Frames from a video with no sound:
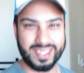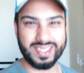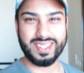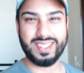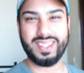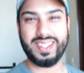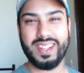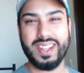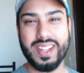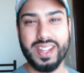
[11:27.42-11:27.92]

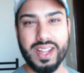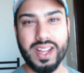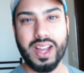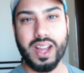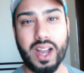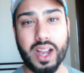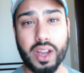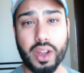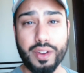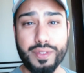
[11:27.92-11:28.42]

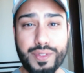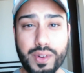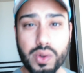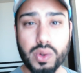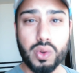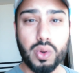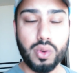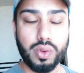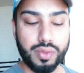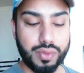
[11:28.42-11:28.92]
I got a
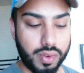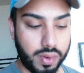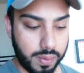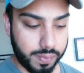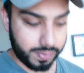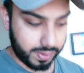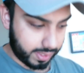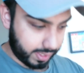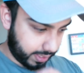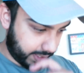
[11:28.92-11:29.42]
phone call
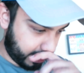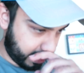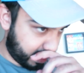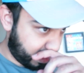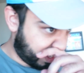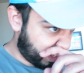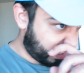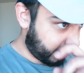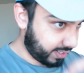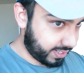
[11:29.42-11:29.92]
from the
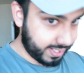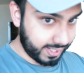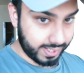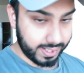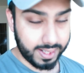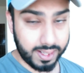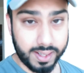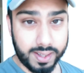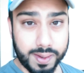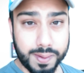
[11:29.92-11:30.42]
uh,
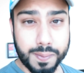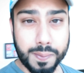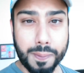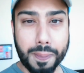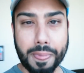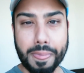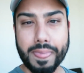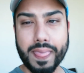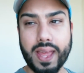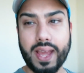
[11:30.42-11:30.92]
dealer
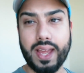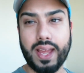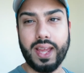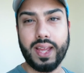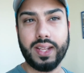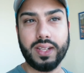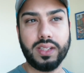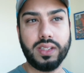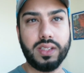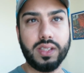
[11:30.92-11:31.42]

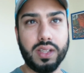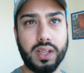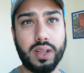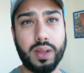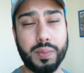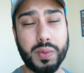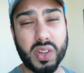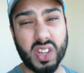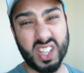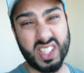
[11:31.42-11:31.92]
and uh,
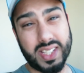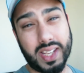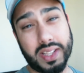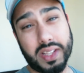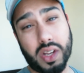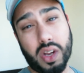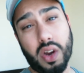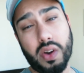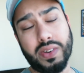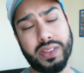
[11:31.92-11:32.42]
I'm not going to take
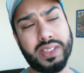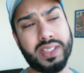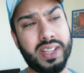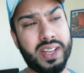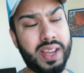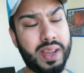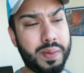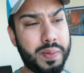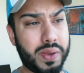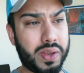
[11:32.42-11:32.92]
the car in
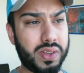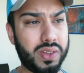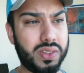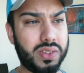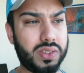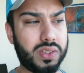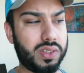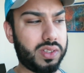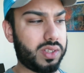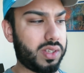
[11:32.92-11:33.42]
today
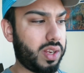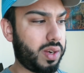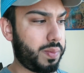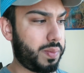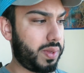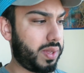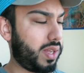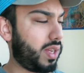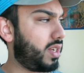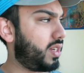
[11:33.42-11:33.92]
because it's going to
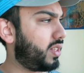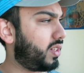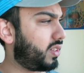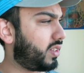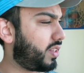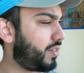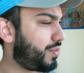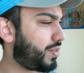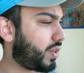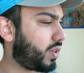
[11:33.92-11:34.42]
be a little
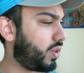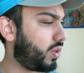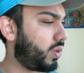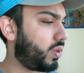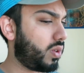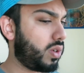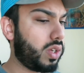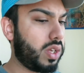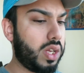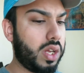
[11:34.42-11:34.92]

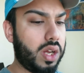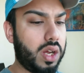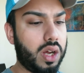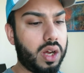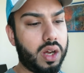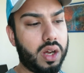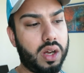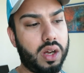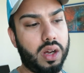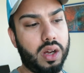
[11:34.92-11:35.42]
difficult.
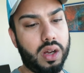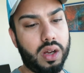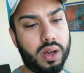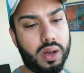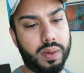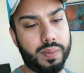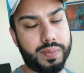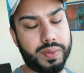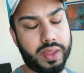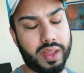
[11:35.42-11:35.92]

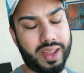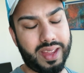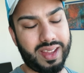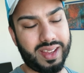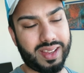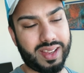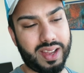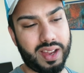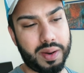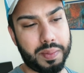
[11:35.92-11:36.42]
Uh,
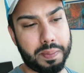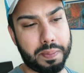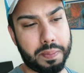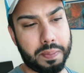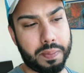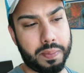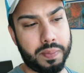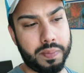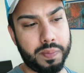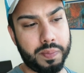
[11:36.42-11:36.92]
they're kind of
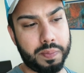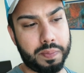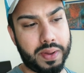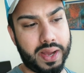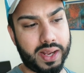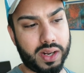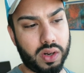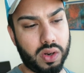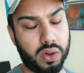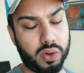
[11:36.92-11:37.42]

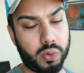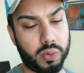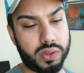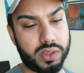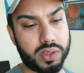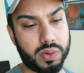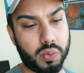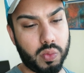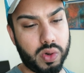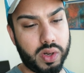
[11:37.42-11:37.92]
backlog
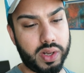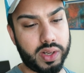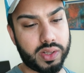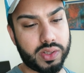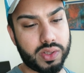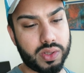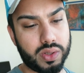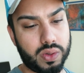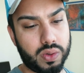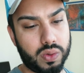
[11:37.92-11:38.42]
with some
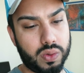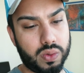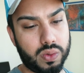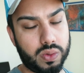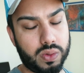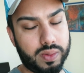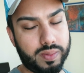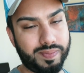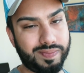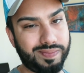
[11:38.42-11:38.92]
work, so